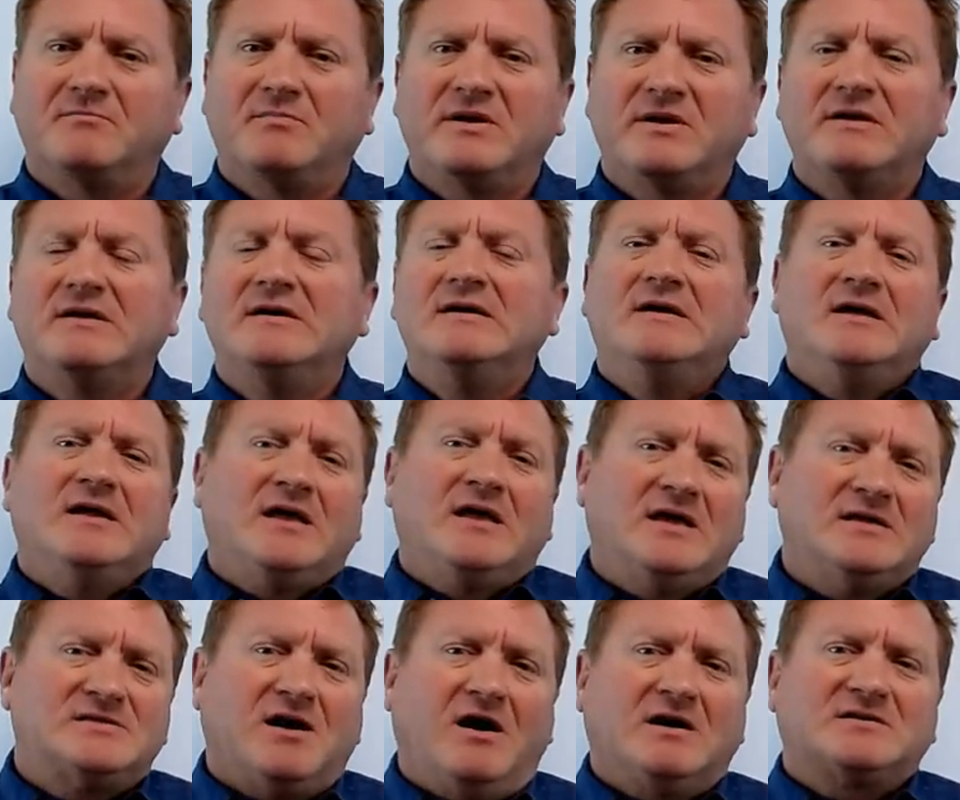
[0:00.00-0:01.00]
but he
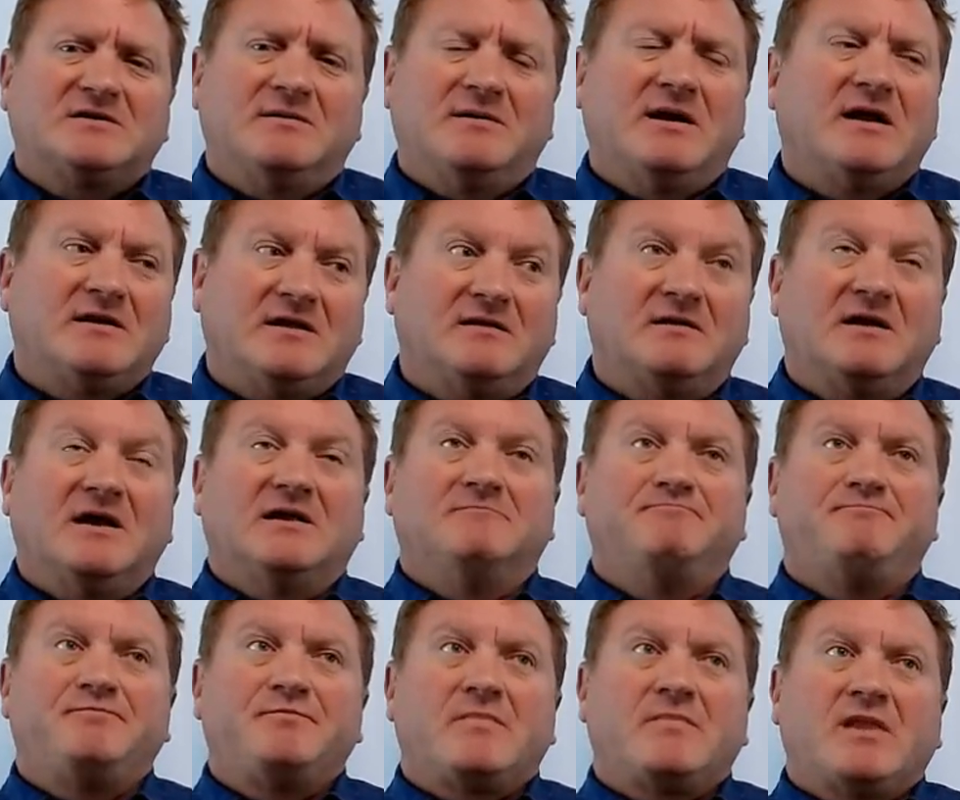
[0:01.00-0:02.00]
talked about and
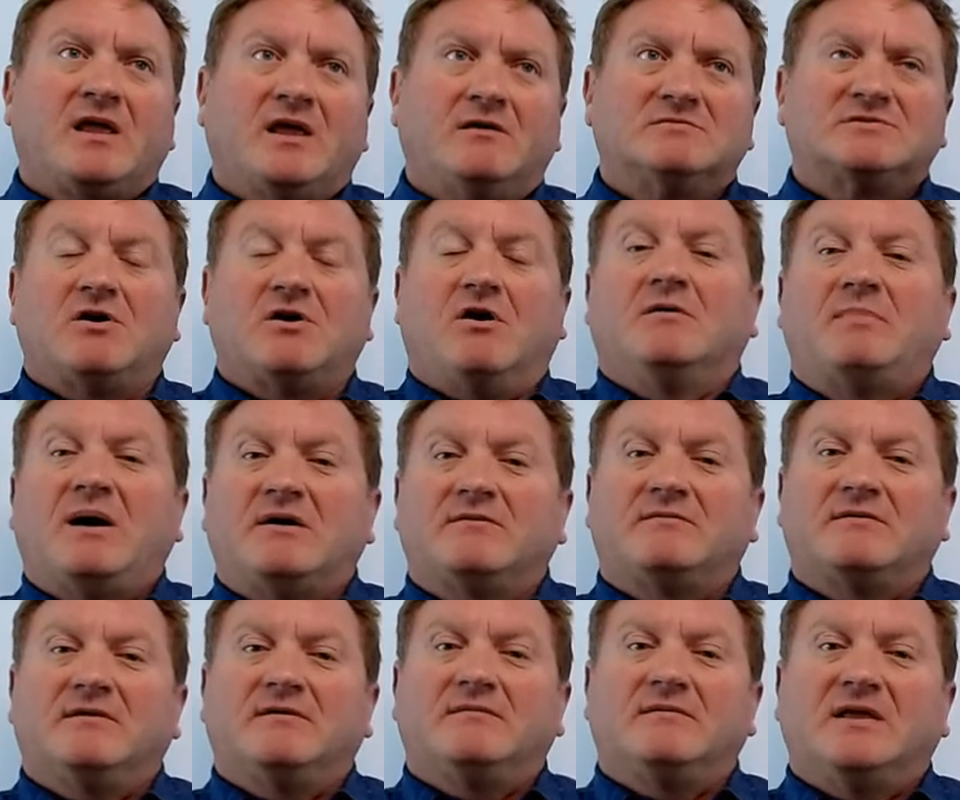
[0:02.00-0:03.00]
it was all
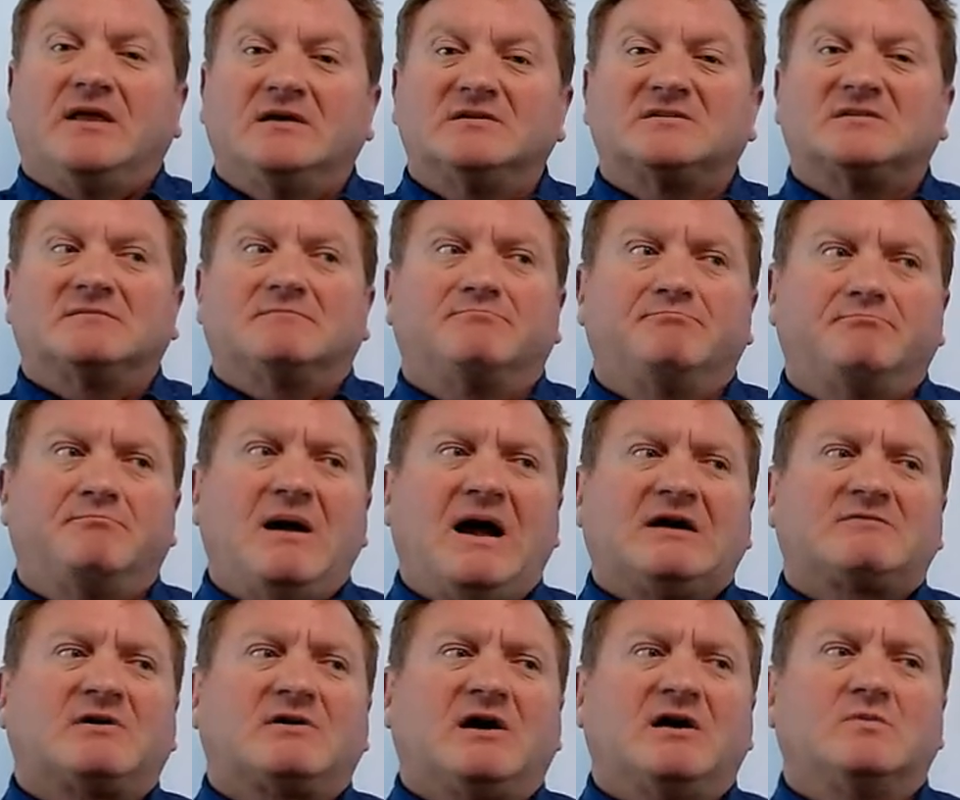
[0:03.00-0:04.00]
about his
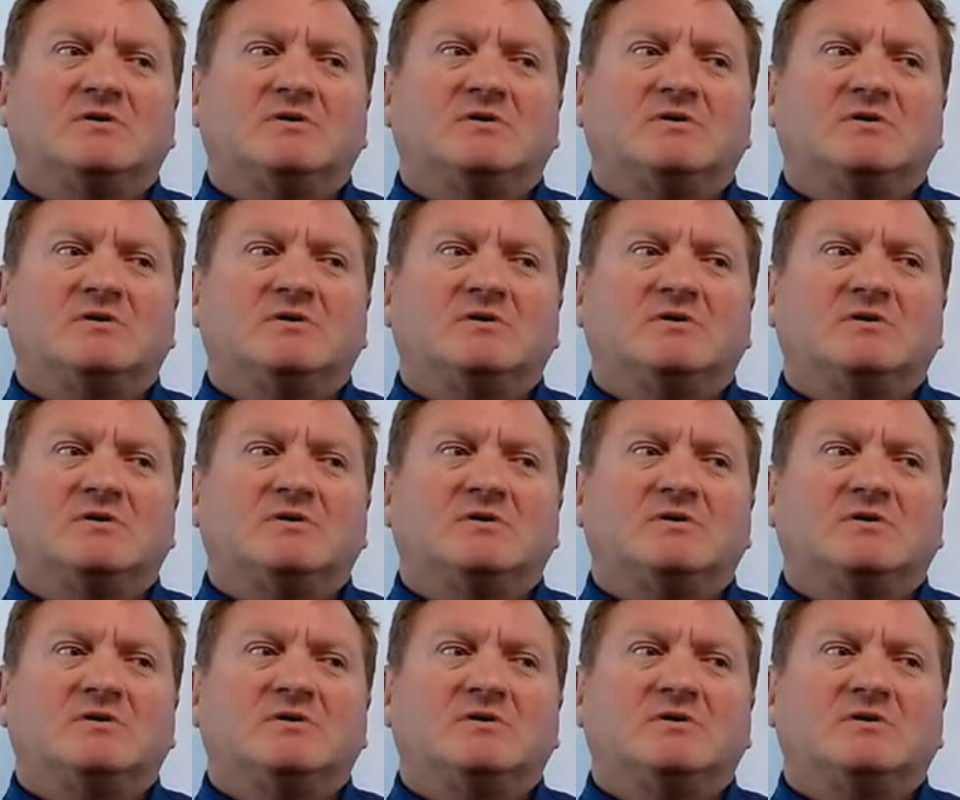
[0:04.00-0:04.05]
background.